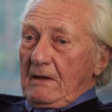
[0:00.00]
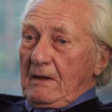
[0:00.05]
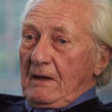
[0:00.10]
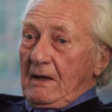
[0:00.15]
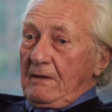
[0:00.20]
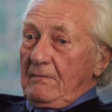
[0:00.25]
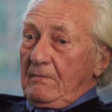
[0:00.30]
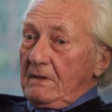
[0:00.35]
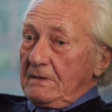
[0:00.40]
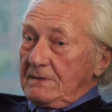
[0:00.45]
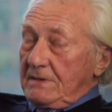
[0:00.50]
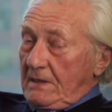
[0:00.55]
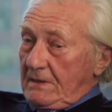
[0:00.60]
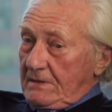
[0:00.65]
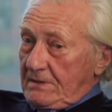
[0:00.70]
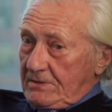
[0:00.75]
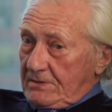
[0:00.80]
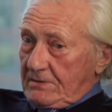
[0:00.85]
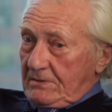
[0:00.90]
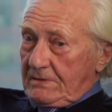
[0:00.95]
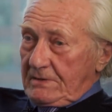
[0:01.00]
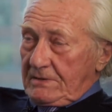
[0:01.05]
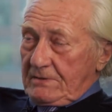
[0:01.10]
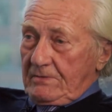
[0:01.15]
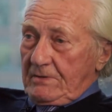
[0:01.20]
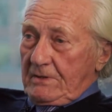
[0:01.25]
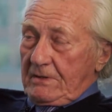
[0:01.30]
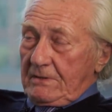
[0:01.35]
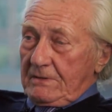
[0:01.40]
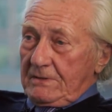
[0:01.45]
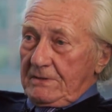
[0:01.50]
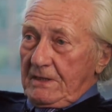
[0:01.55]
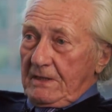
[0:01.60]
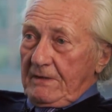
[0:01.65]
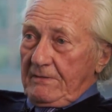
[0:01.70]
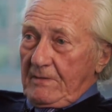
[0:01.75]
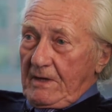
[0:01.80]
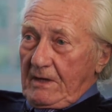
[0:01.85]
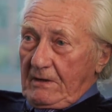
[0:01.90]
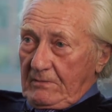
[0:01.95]
I misunderstood his words.
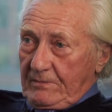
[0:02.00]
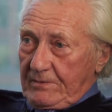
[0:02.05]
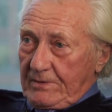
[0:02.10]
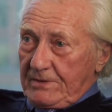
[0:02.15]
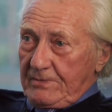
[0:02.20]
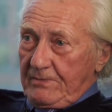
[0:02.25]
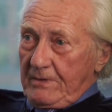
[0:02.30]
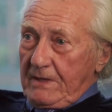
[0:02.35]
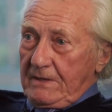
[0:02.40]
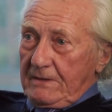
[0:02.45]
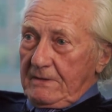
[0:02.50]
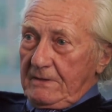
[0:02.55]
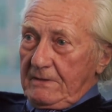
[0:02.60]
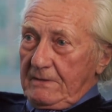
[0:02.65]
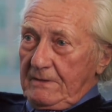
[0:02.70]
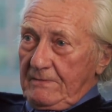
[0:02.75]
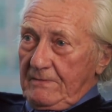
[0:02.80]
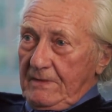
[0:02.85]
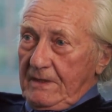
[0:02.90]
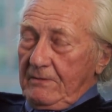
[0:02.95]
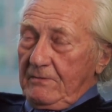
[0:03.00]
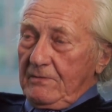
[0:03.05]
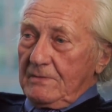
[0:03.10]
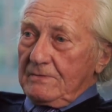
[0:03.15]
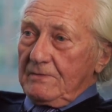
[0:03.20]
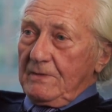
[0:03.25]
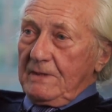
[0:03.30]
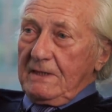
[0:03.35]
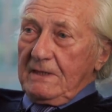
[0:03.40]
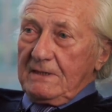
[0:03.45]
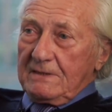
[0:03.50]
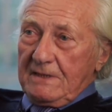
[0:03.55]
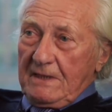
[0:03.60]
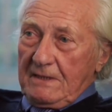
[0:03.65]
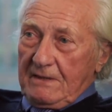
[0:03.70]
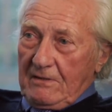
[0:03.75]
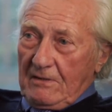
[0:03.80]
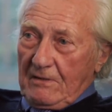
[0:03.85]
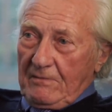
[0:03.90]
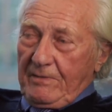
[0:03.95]
I'm now persuaded. When he
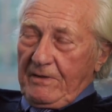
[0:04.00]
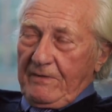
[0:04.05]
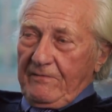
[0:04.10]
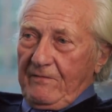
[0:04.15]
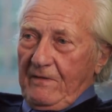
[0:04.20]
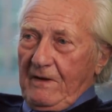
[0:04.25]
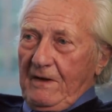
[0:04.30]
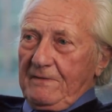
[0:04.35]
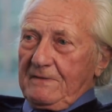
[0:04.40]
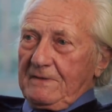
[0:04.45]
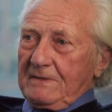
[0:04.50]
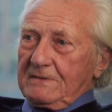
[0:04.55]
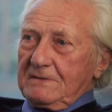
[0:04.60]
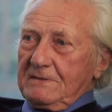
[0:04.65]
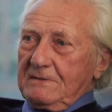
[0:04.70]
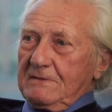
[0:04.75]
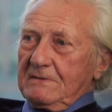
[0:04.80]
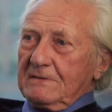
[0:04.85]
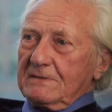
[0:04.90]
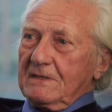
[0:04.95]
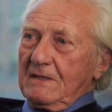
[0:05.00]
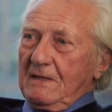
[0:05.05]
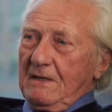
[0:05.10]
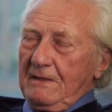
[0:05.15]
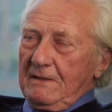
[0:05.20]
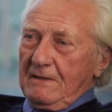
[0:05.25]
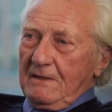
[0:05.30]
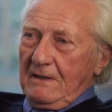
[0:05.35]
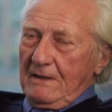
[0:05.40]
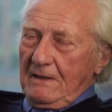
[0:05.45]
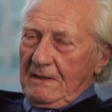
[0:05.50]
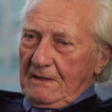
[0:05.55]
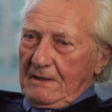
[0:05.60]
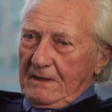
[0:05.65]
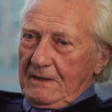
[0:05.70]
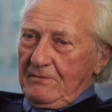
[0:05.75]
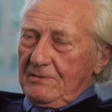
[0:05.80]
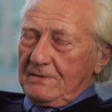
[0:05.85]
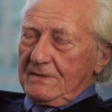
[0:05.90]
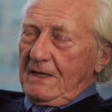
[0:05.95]
said it'll be for others to decide,
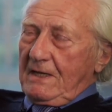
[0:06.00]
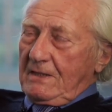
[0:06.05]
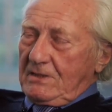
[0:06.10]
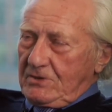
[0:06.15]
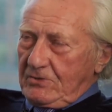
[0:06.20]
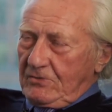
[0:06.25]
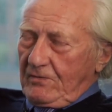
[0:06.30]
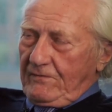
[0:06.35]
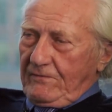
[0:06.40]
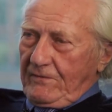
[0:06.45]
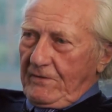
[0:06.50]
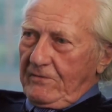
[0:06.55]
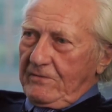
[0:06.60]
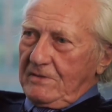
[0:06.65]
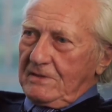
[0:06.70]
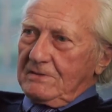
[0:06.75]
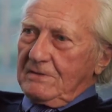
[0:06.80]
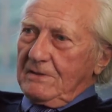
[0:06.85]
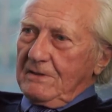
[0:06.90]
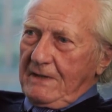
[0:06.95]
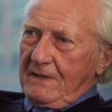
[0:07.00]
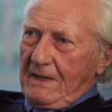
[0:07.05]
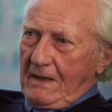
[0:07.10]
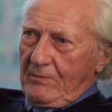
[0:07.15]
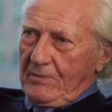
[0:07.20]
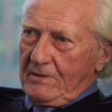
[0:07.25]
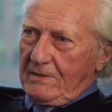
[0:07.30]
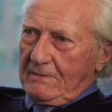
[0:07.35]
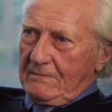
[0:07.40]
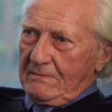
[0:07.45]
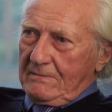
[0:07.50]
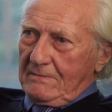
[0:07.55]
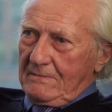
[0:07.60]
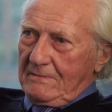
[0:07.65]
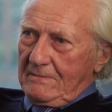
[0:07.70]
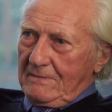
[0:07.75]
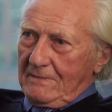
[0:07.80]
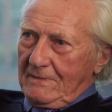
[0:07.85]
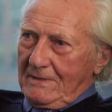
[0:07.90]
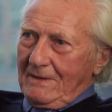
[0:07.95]
he was actually referring cabinet.
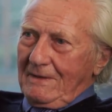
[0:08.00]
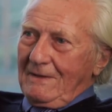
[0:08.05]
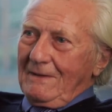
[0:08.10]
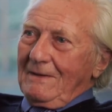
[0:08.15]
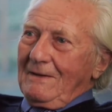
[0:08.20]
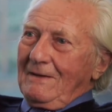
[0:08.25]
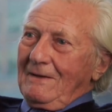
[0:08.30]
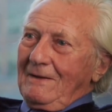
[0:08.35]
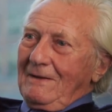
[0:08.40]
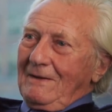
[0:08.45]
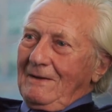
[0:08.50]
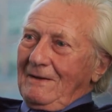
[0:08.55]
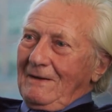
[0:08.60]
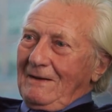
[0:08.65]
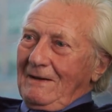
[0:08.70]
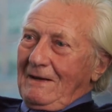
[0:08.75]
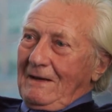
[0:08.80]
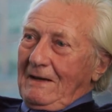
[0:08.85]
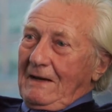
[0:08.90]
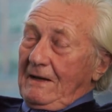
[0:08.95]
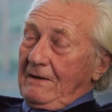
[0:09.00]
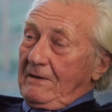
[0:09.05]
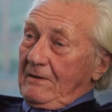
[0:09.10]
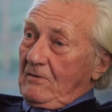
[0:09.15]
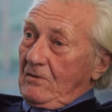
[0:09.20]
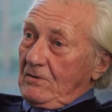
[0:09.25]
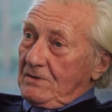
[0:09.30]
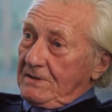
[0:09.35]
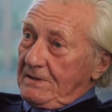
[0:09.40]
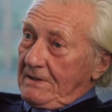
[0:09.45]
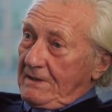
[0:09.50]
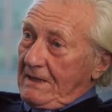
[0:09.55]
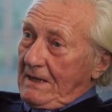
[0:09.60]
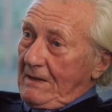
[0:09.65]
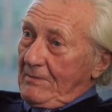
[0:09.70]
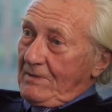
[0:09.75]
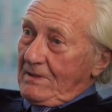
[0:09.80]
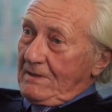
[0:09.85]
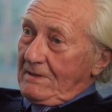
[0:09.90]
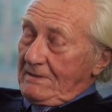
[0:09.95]
And of course the
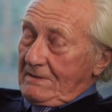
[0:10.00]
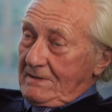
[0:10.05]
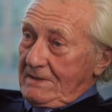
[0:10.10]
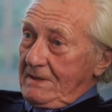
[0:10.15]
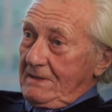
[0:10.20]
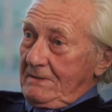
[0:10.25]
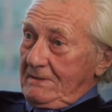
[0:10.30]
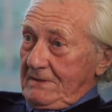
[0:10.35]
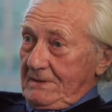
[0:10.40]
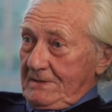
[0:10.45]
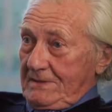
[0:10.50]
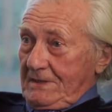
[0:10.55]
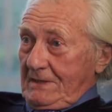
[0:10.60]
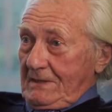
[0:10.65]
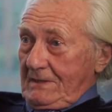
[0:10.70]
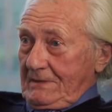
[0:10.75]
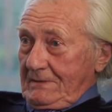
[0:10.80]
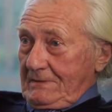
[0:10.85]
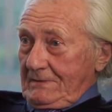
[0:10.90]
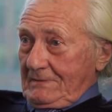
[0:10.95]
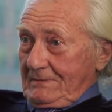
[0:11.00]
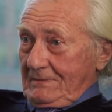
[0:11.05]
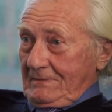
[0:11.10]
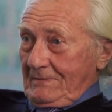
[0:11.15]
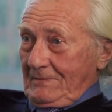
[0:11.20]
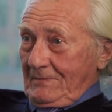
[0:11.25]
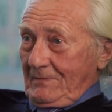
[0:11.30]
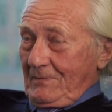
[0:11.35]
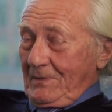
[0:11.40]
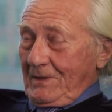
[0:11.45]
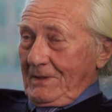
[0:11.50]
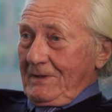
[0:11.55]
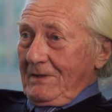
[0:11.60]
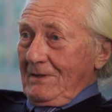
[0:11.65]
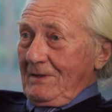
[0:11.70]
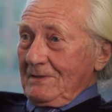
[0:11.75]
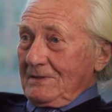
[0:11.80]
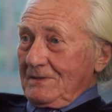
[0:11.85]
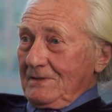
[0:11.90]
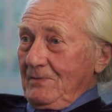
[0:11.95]
cabinet did decide,
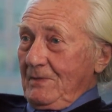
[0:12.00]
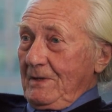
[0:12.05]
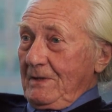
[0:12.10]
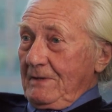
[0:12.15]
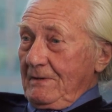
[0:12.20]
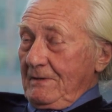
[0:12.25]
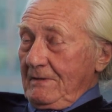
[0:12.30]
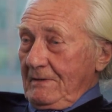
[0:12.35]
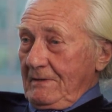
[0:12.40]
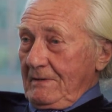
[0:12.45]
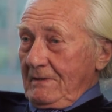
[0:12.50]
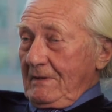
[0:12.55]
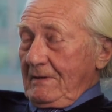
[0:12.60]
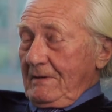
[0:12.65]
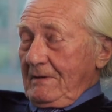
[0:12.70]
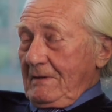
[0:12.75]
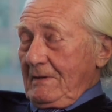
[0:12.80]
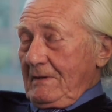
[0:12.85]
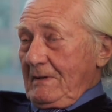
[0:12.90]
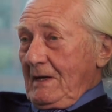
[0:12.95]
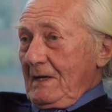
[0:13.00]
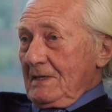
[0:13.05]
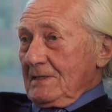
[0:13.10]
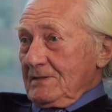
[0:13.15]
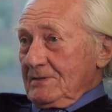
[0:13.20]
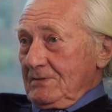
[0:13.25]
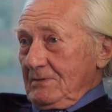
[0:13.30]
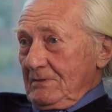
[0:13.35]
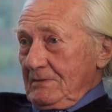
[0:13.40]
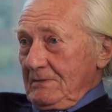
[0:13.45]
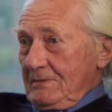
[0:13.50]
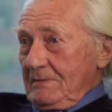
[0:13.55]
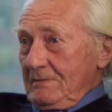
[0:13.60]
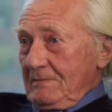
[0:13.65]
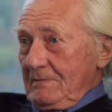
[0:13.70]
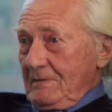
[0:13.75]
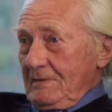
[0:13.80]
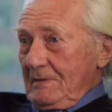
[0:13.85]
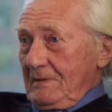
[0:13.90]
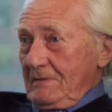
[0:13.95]
because when I
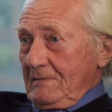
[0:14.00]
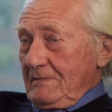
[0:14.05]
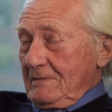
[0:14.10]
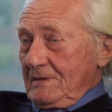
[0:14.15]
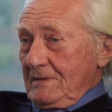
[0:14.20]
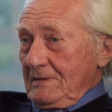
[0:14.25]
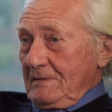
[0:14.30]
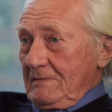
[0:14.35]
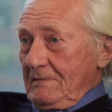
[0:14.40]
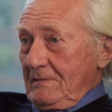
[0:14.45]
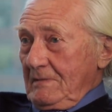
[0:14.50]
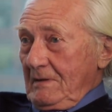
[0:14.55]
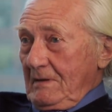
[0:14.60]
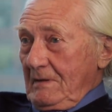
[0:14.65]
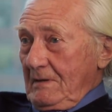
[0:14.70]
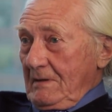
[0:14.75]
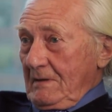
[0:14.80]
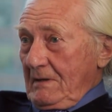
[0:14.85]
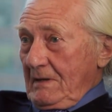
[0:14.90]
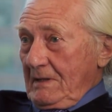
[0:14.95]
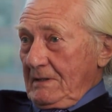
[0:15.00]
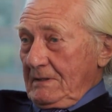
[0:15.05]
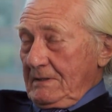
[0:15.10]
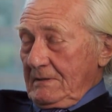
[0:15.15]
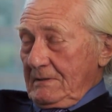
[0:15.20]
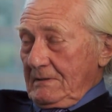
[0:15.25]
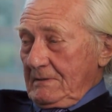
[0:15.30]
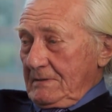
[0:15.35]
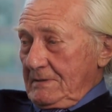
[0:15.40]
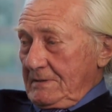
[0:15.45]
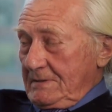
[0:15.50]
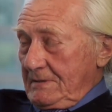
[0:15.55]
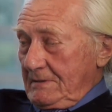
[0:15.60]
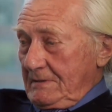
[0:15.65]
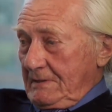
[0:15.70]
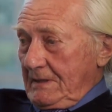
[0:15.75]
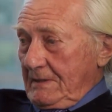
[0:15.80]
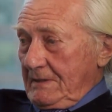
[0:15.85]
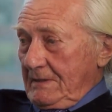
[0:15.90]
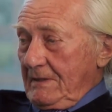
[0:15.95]
stood and I didn't
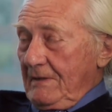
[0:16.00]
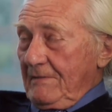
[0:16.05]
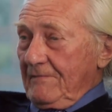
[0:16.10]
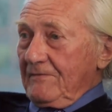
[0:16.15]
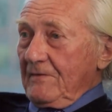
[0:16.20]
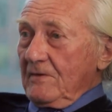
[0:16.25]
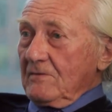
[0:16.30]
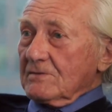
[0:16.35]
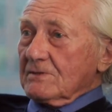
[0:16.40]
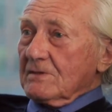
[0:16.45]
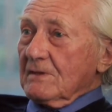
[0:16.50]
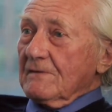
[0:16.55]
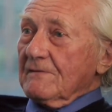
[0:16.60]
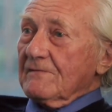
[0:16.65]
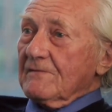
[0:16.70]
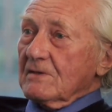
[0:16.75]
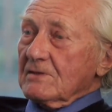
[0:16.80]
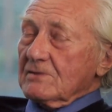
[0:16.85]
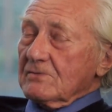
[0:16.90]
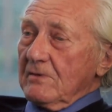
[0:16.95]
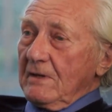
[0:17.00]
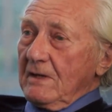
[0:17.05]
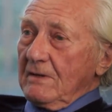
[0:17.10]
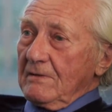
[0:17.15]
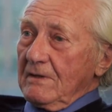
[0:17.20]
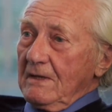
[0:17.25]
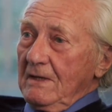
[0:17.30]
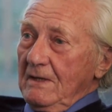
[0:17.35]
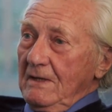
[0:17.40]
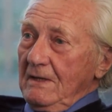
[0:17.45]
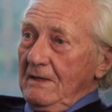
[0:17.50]
get enough votes on the first round,